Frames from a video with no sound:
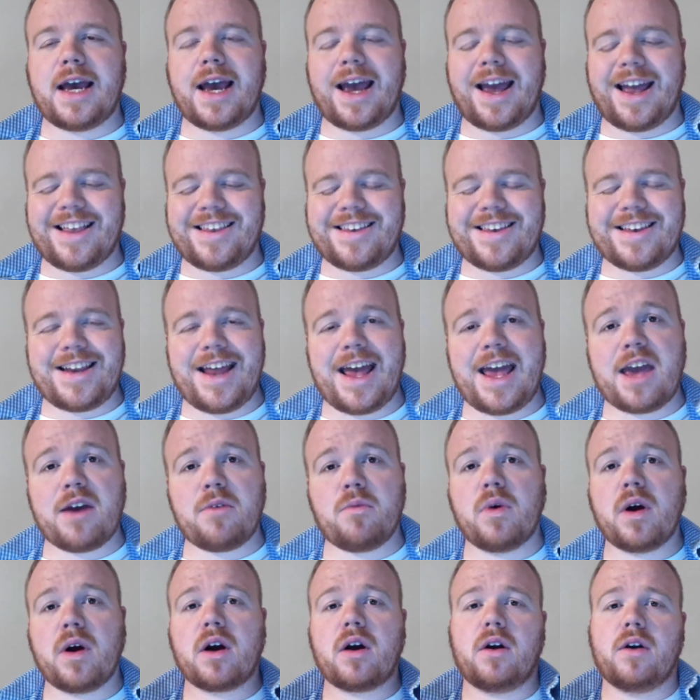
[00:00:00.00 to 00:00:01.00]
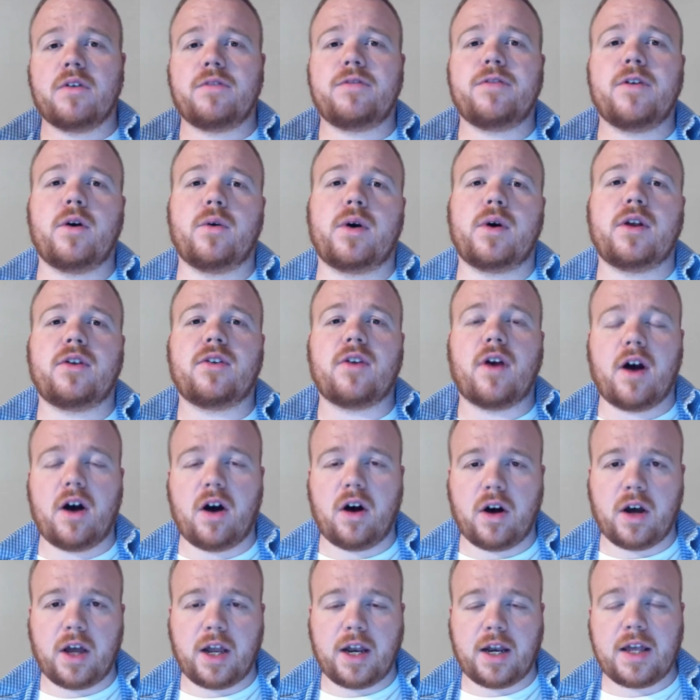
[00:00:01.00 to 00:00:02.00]
And today we're going to focus
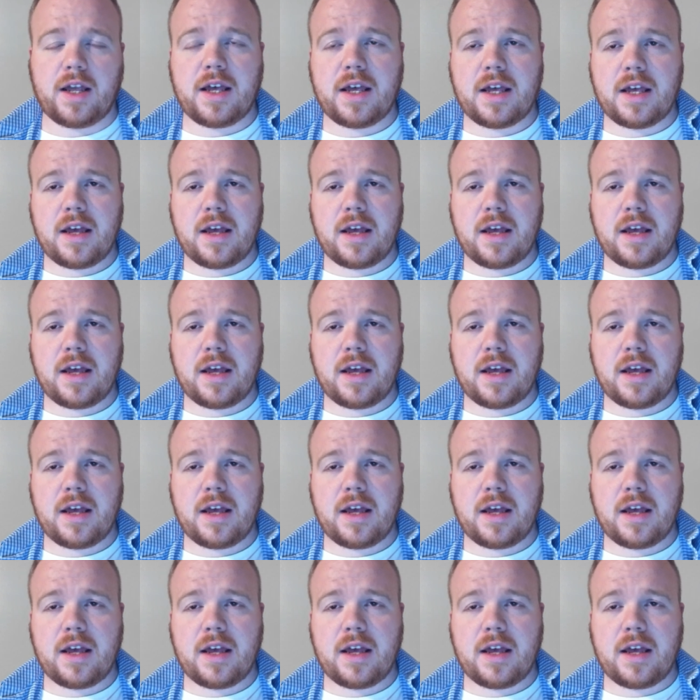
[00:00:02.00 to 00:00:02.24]
on